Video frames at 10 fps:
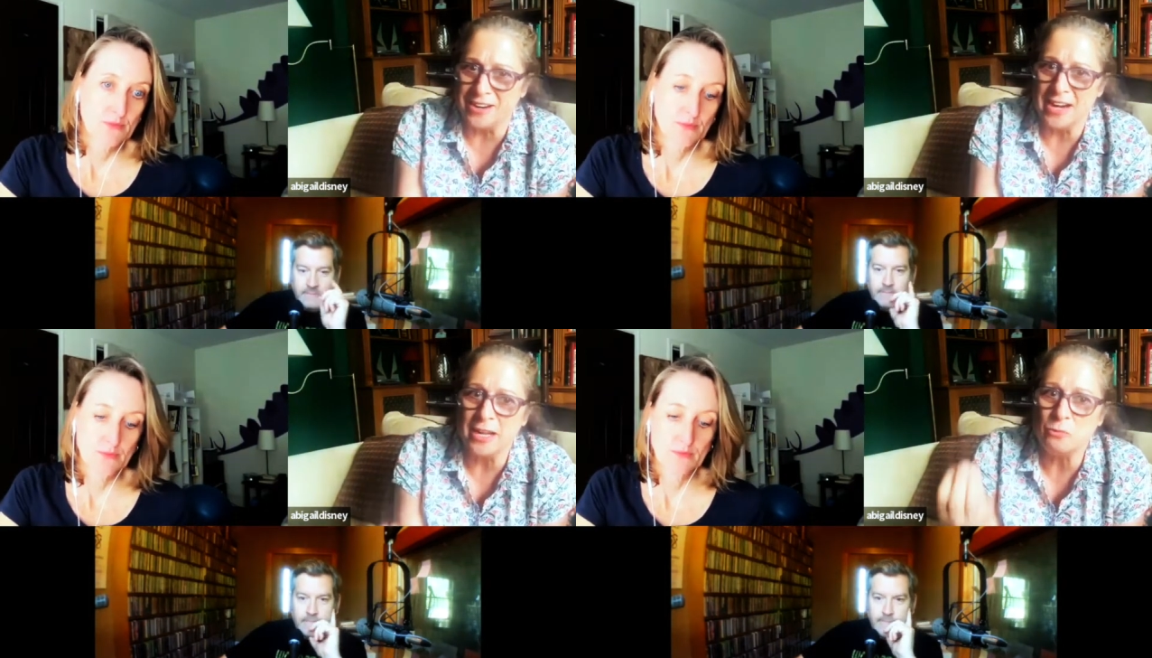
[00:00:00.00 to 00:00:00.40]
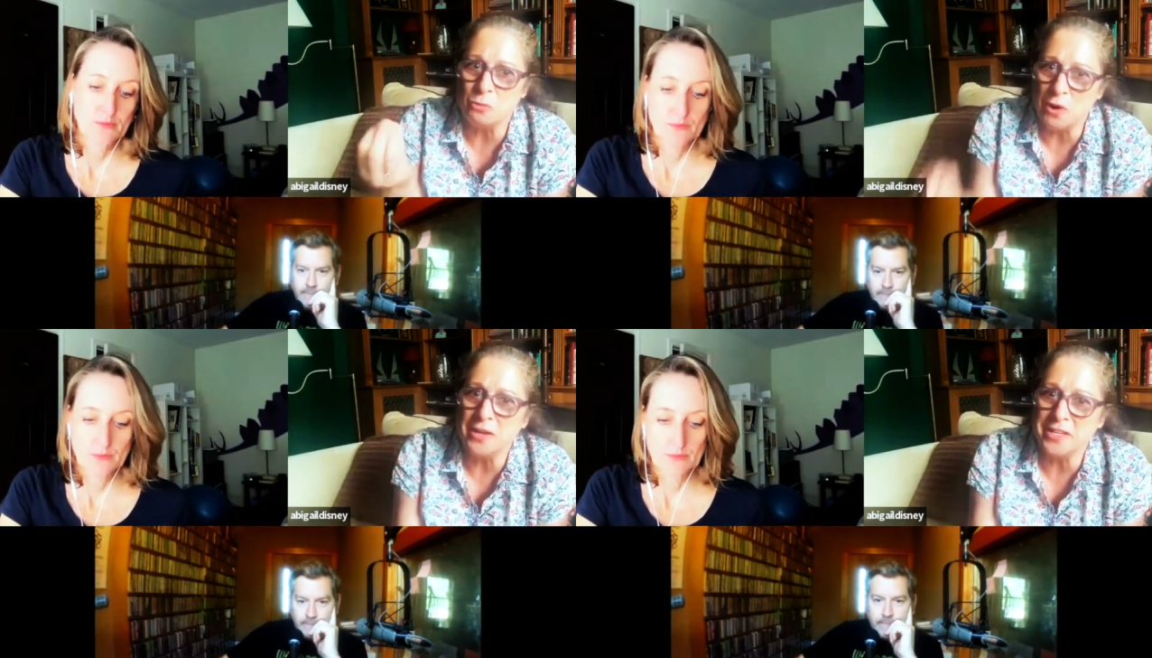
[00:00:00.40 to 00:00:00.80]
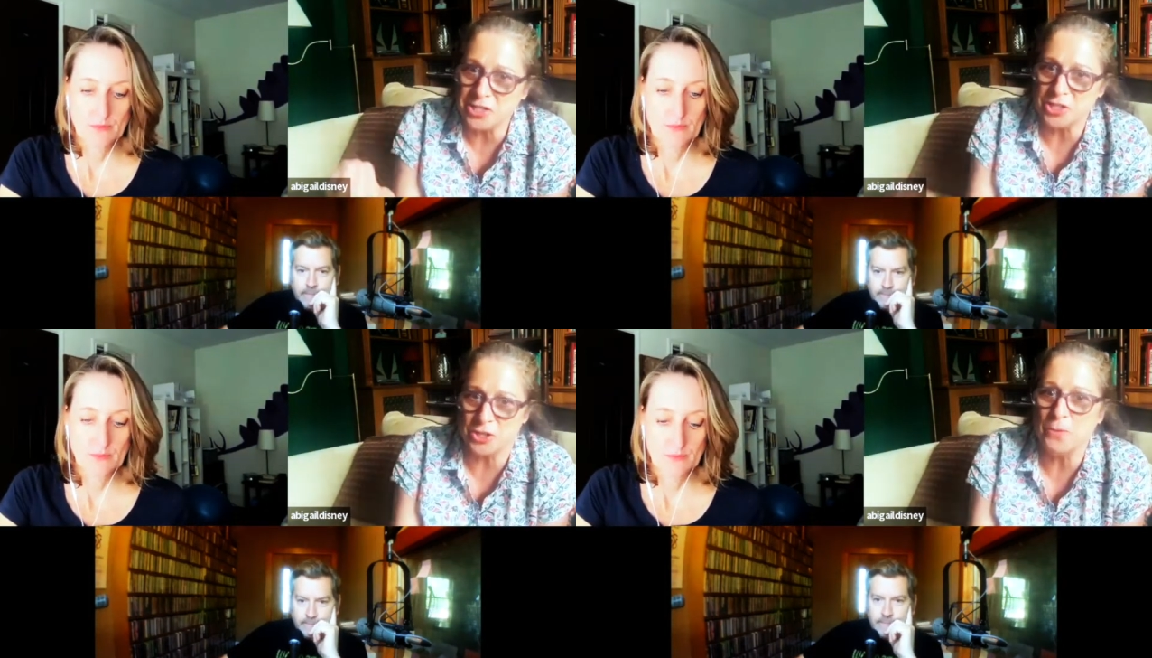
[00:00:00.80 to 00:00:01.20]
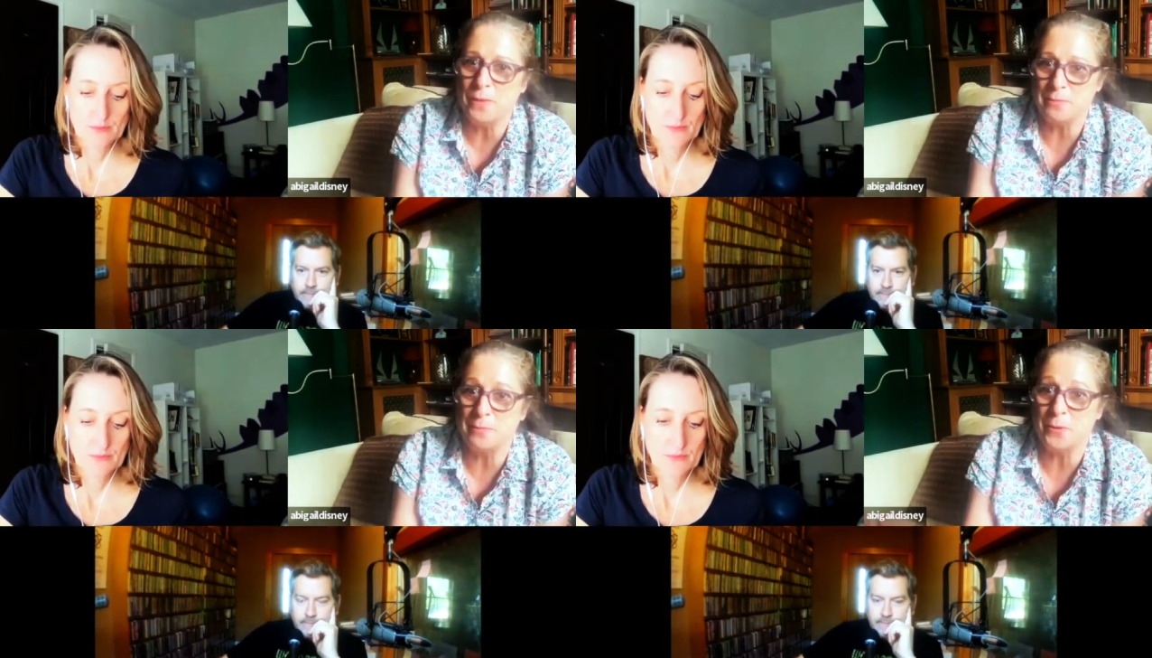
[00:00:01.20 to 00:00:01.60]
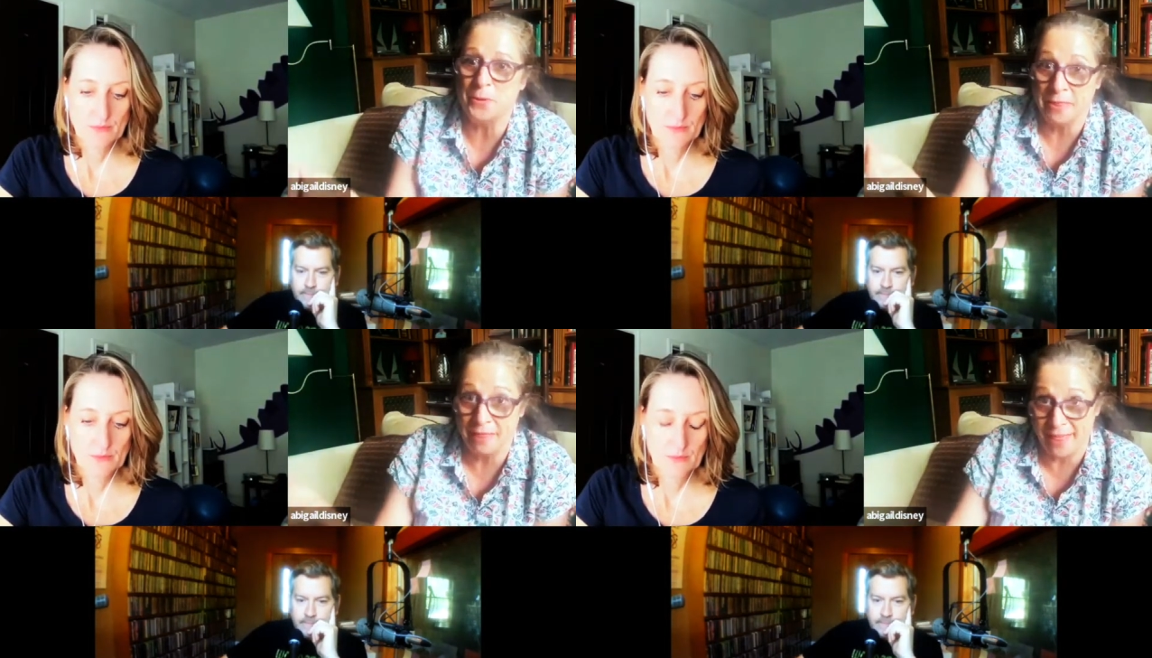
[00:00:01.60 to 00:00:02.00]
Speaker 1: and I wanted to show
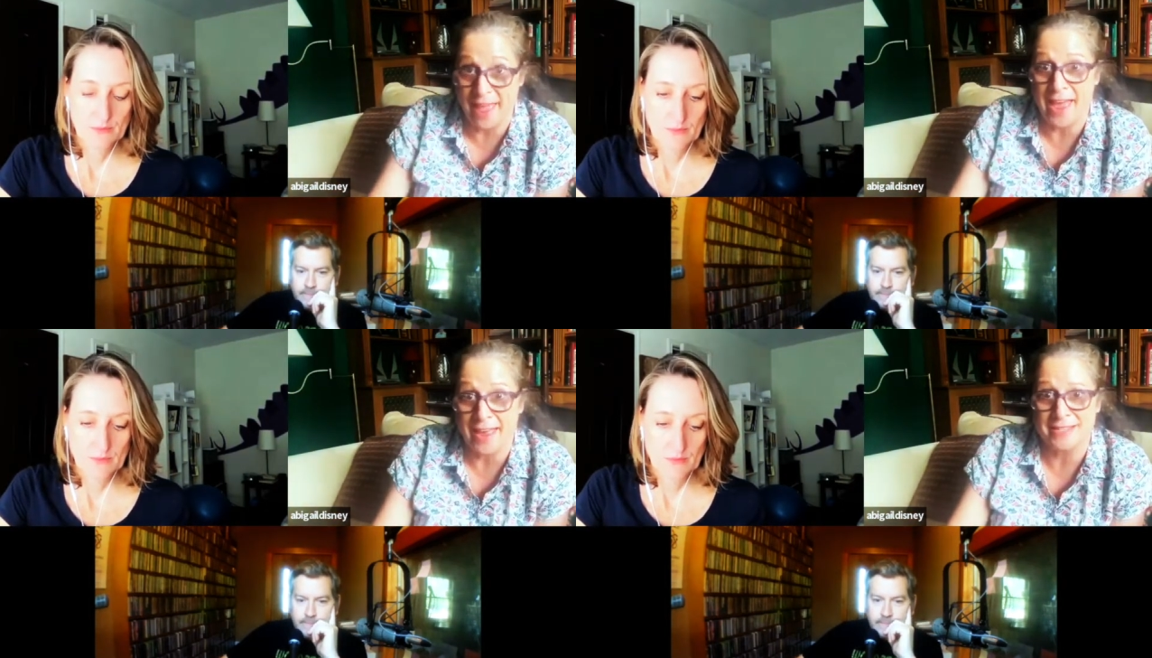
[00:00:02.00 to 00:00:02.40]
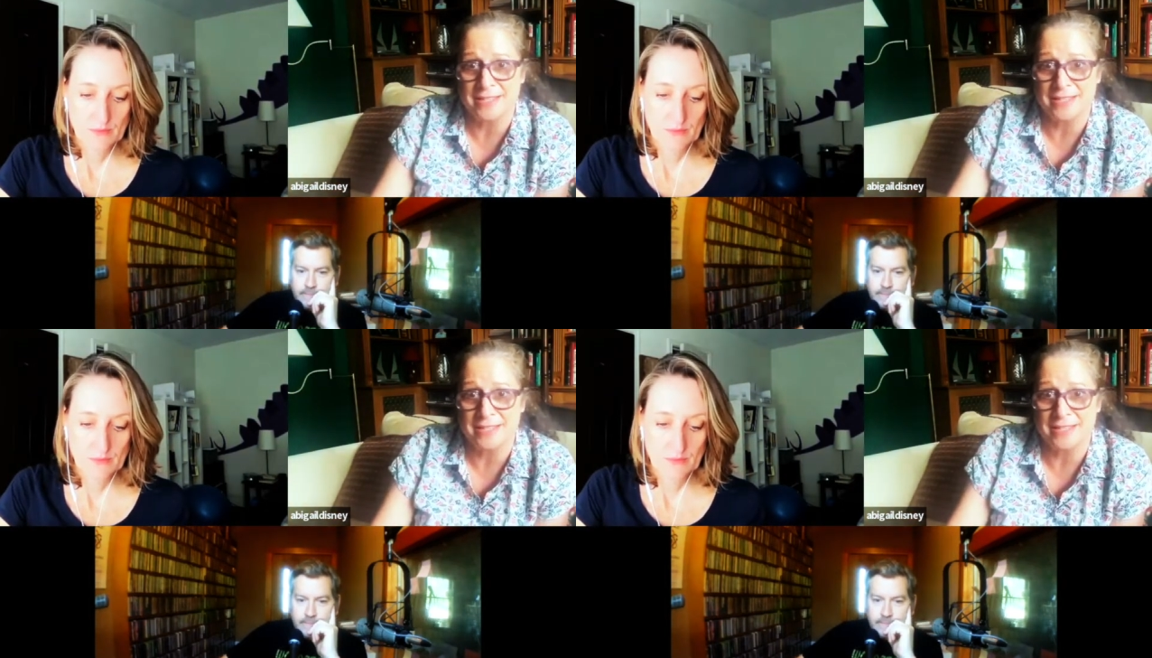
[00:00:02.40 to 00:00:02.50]
people that,